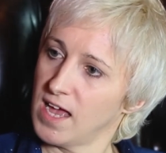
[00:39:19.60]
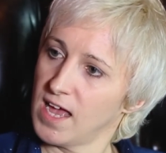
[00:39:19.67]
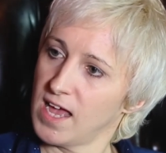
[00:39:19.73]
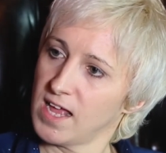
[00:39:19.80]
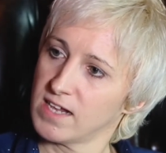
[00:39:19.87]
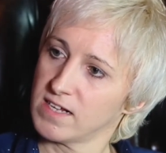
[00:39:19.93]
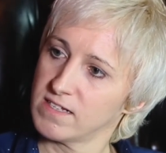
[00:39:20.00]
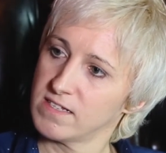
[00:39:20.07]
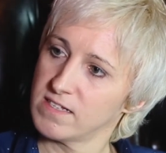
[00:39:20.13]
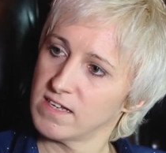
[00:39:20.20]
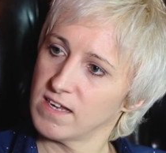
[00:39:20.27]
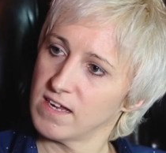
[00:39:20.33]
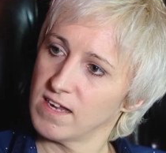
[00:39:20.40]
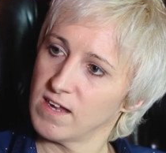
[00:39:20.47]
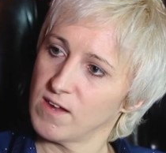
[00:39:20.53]
And
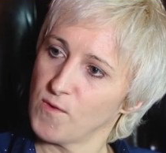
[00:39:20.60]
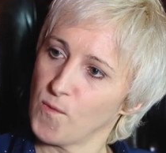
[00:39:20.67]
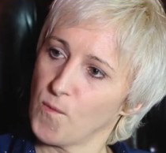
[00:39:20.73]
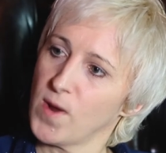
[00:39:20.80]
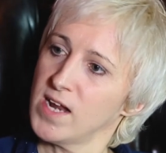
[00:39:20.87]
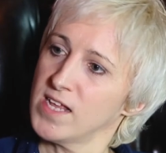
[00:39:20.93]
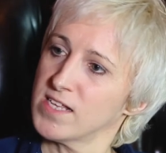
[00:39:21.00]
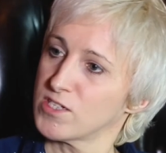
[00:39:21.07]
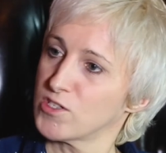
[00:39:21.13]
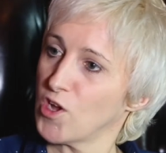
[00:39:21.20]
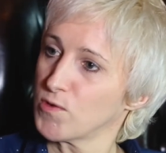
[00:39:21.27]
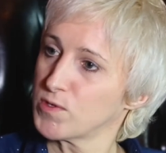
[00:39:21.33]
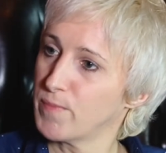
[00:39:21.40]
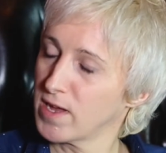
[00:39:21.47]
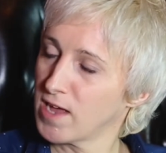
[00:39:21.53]
when it
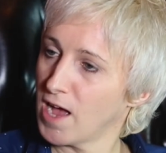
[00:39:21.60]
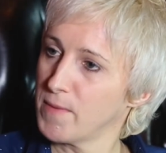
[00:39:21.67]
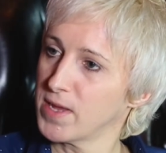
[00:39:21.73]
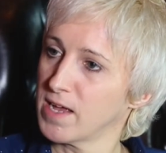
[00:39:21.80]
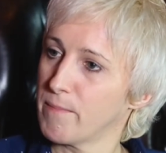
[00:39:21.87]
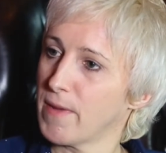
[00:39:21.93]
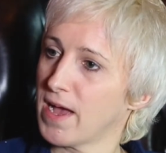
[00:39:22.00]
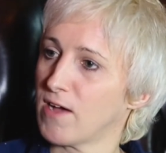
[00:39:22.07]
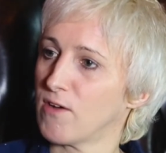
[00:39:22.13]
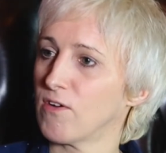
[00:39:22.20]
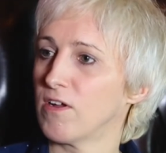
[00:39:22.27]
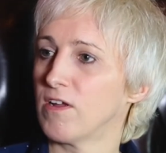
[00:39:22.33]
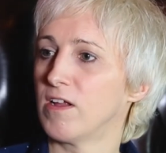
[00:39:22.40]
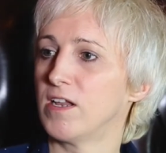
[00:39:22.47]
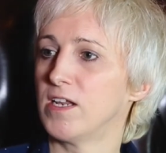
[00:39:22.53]
stops becoming
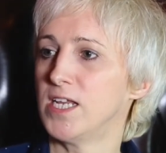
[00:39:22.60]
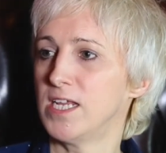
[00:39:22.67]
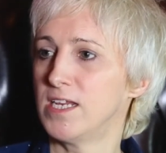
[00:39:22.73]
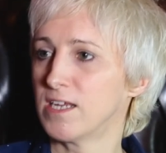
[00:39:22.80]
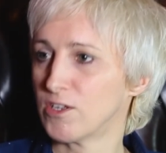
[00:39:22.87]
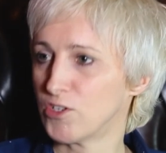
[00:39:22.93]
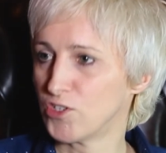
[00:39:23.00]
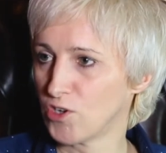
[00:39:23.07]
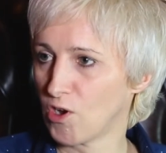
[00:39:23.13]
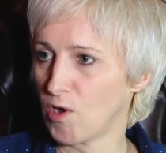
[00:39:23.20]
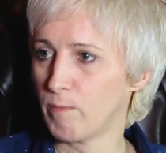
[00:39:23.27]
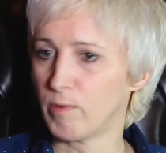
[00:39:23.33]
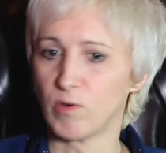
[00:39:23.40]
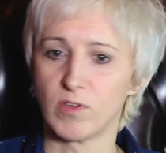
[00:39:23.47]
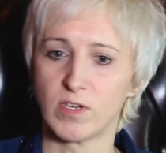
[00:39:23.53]
about needing a
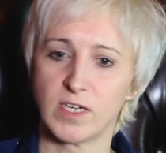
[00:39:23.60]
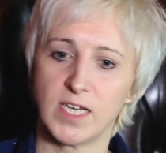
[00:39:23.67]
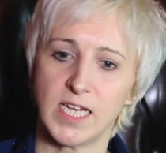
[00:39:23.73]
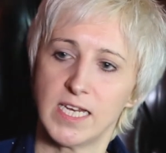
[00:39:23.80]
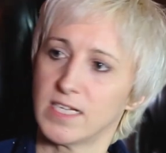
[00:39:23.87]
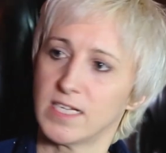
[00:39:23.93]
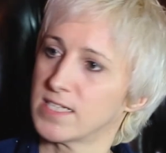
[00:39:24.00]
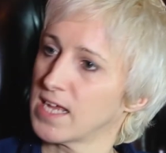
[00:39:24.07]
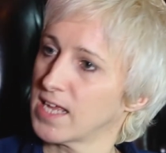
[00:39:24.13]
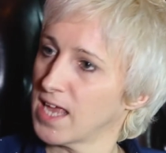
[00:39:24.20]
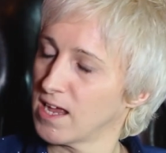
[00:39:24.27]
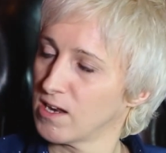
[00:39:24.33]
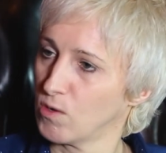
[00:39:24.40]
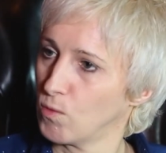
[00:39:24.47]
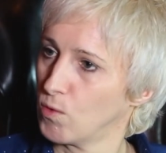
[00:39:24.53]
job or needing to
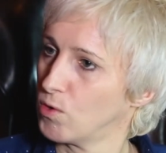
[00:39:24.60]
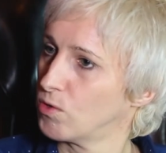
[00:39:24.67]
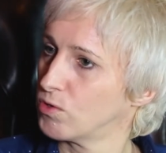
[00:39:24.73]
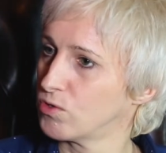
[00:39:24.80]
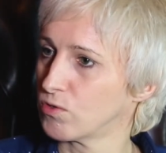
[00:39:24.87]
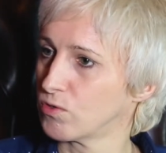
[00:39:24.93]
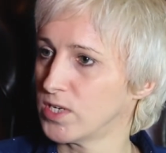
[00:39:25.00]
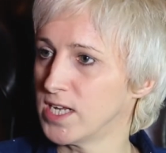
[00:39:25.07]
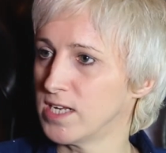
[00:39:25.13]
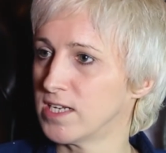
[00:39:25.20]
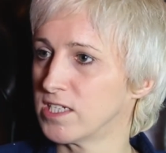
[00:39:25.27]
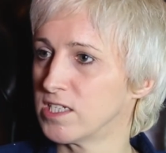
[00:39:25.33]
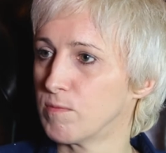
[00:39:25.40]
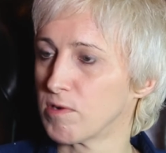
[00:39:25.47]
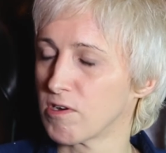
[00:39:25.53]
get an award or
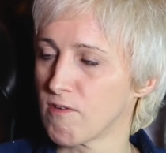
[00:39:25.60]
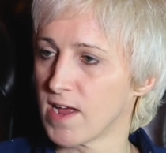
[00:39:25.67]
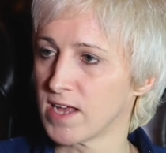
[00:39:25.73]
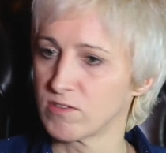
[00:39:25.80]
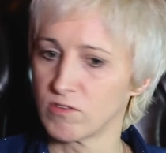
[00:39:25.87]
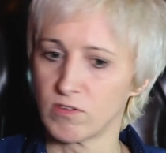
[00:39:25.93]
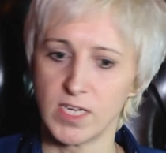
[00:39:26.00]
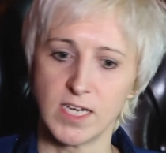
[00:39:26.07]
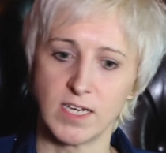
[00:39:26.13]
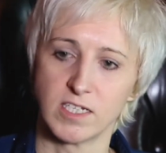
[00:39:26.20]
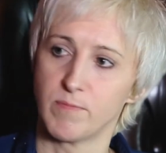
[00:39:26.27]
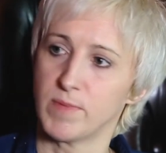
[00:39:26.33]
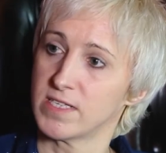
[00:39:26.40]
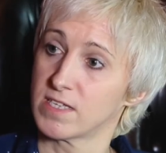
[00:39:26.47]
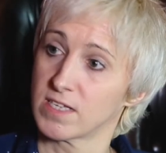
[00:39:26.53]
needing to progress or needing
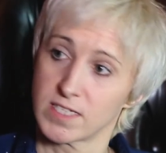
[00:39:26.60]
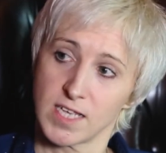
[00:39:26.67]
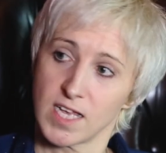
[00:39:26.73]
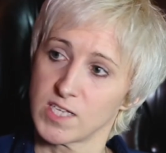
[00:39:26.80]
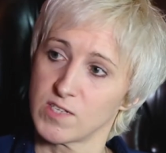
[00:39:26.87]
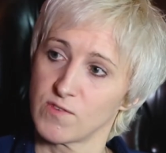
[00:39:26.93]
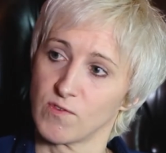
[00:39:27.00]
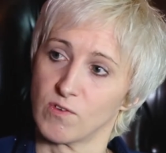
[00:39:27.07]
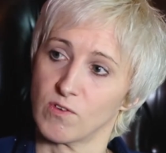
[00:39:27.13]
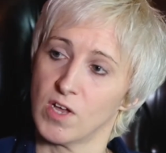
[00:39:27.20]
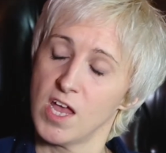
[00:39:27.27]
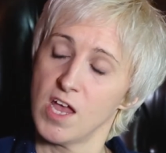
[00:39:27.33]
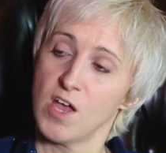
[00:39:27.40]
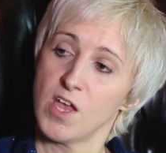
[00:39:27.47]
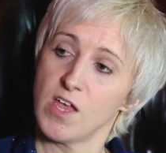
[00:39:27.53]
to be successful,
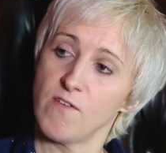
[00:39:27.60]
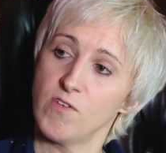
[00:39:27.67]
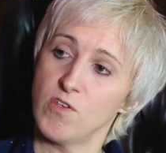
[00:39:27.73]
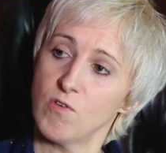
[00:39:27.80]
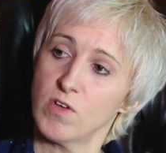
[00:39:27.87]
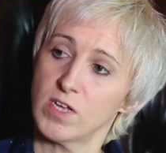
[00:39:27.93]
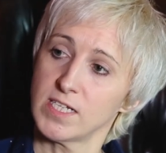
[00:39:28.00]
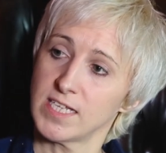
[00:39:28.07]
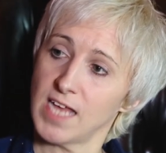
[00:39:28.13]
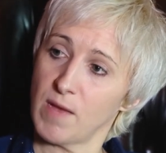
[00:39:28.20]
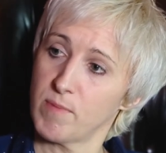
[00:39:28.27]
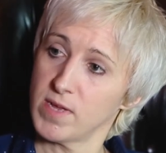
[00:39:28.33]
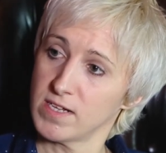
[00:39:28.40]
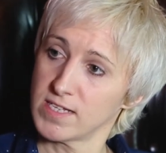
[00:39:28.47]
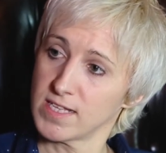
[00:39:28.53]
if you can
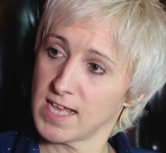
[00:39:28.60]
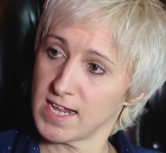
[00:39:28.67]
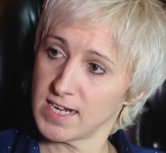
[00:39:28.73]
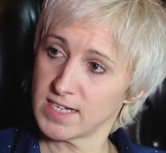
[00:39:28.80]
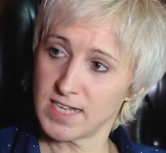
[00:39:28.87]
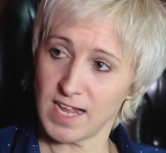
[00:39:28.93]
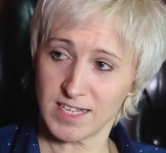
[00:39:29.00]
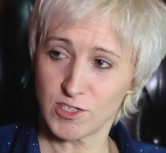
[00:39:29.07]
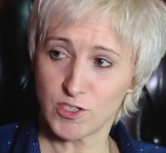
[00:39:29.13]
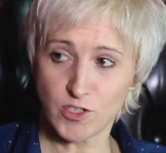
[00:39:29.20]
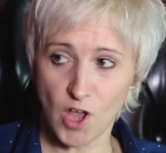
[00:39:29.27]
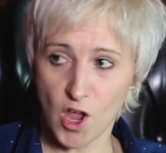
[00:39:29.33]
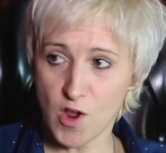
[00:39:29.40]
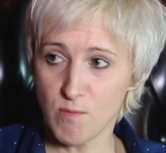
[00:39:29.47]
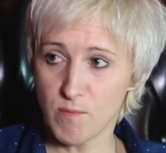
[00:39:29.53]
tap into that, that's
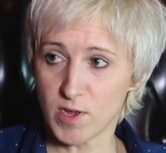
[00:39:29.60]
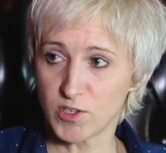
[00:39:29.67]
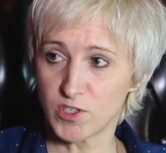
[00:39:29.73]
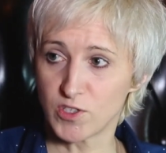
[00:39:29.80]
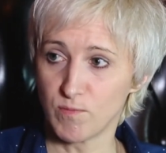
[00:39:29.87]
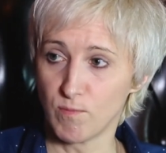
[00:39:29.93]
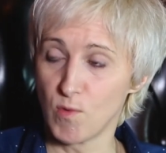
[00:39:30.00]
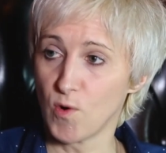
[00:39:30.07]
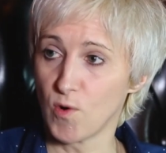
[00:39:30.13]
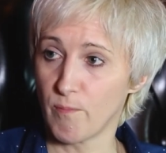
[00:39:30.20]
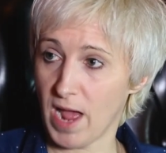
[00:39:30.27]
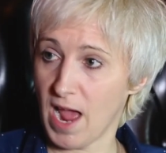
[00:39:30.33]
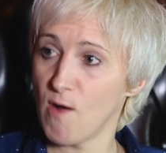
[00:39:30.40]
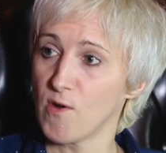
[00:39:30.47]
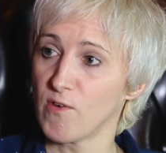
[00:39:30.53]
so much more
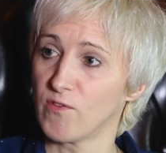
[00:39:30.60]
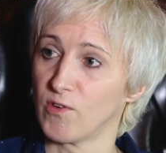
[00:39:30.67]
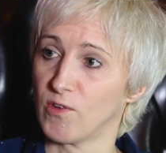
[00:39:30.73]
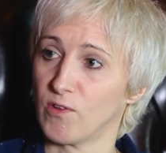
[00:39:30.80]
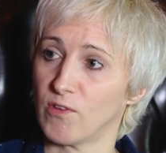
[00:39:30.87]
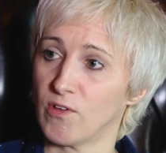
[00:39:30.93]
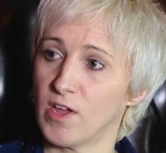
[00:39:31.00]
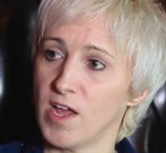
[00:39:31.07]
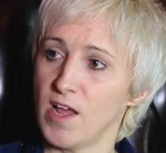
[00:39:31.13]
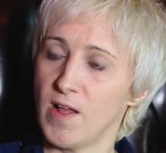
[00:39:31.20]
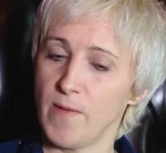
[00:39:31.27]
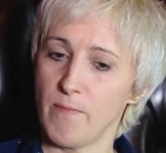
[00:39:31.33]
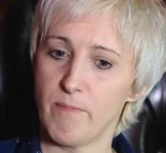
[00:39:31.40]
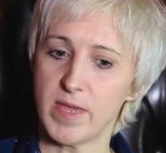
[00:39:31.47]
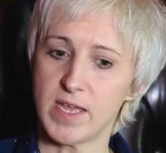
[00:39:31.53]
powerful,
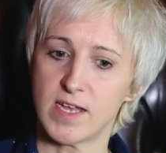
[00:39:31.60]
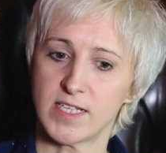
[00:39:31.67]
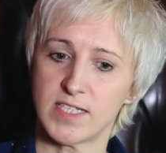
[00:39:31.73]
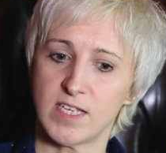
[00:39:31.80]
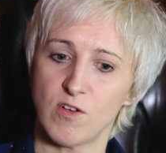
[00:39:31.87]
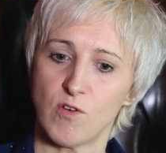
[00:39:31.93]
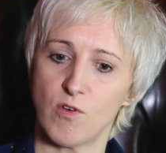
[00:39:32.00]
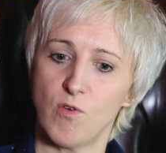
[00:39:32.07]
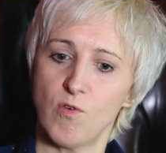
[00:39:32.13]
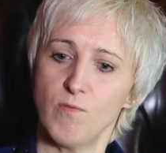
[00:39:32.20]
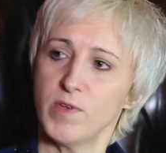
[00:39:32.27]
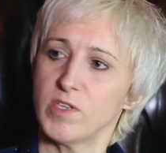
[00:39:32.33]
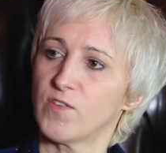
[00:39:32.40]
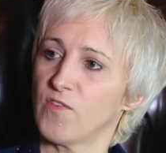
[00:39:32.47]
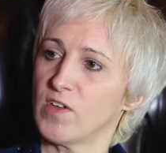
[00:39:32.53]
because it
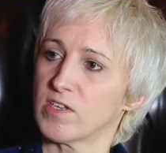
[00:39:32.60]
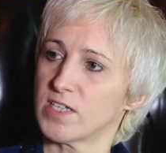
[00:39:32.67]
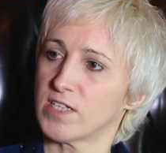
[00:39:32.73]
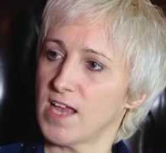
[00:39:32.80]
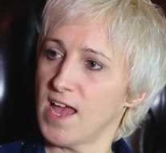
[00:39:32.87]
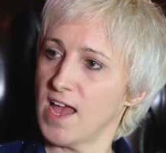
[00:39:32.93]
almost feels